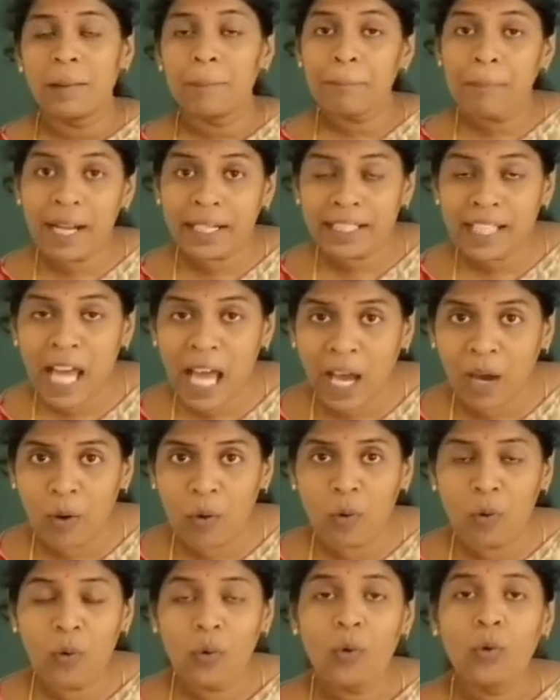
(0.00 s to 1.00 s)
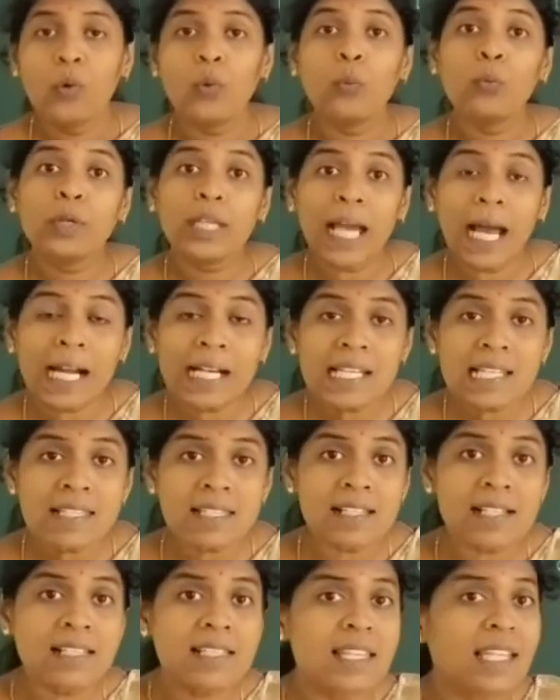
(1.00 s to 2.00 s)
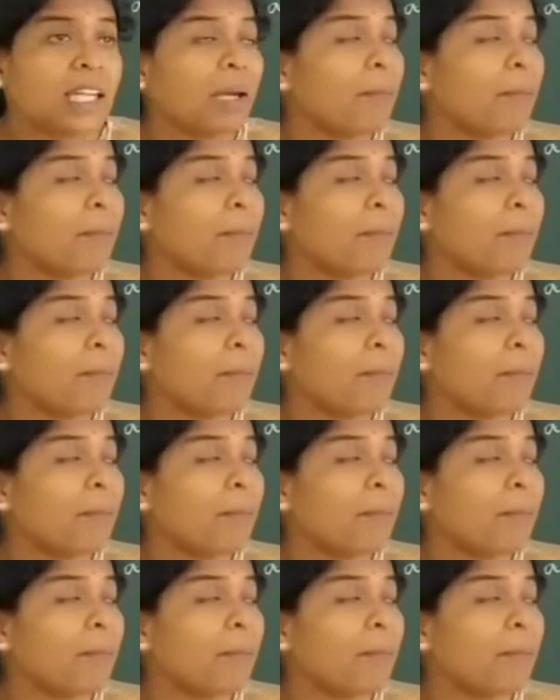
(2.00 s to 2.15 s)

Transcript: But now we are discussing